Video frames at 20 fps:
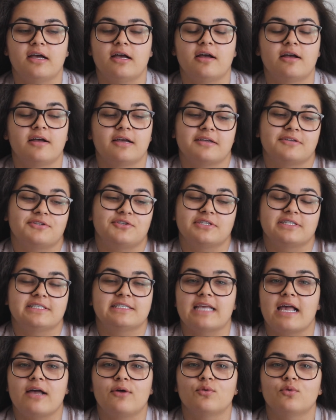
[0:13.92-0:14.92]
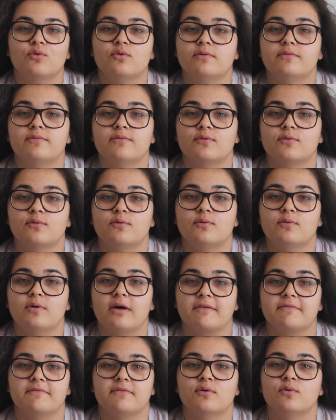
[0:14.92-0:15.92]
I just sound awful,
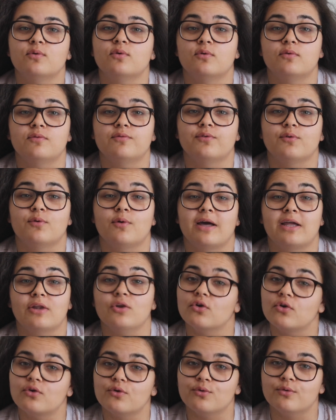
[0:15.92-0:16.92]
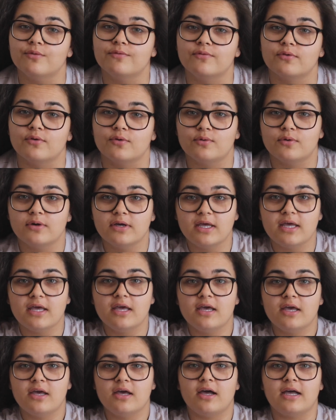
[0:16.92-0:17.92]
I feel awful, I look awful.
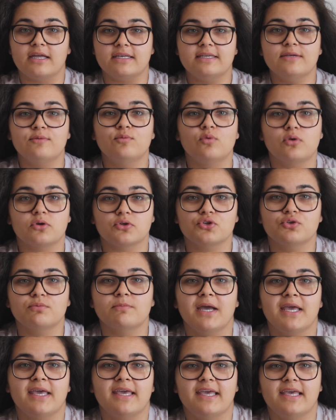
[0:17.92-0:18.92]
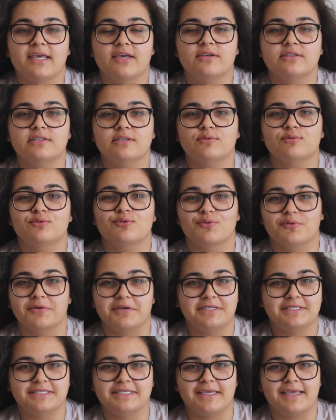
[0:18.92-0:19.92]
I did wash my hair because it was
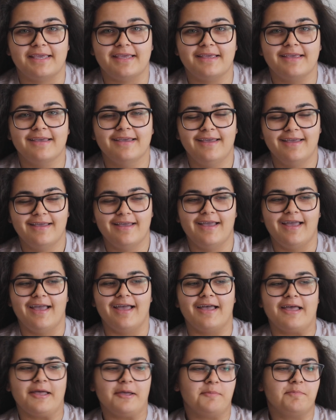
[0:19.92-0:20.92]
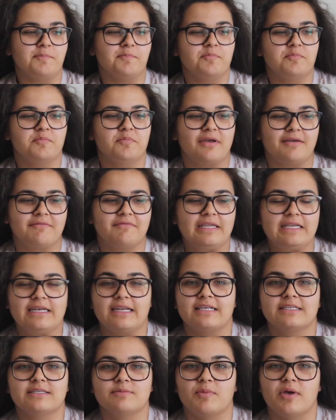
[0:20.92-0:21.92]
greasy, but I think
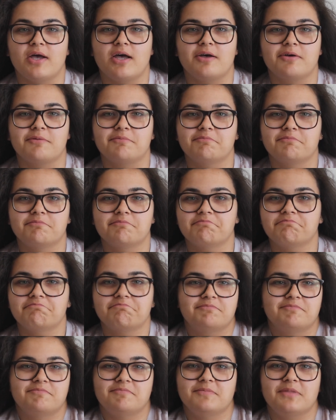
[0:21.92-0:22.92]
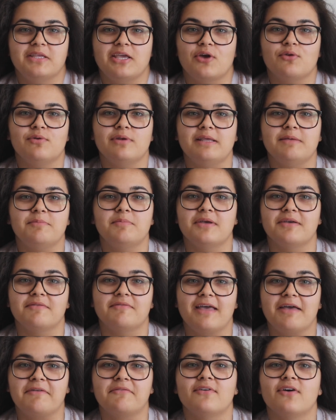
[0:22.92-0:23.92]
that's about the only bit of
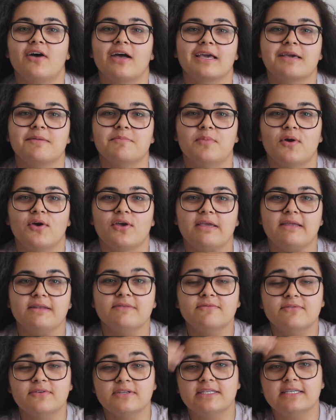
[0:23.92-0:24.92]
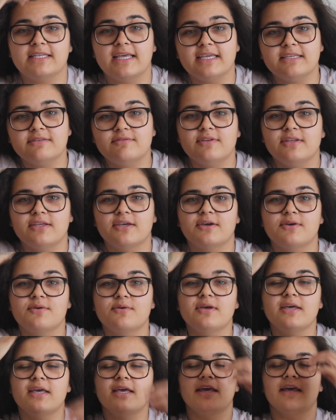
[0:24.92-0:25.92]
effort I can put in for today's video.
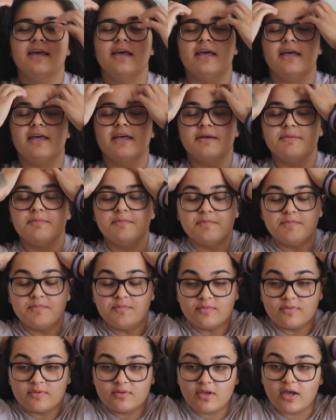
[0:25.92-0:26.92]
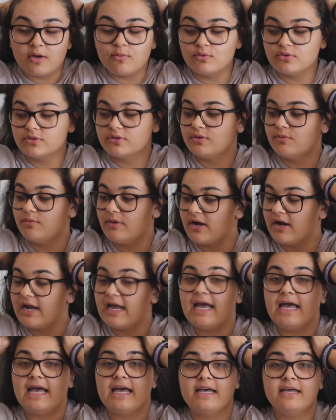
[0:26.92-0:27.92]
I was gonna wear a
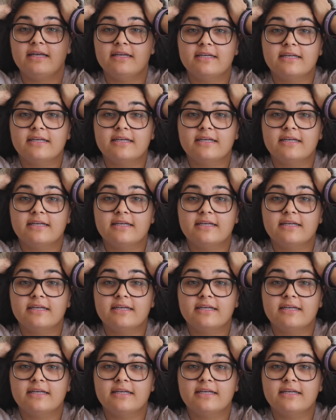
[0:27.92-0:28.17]
hat,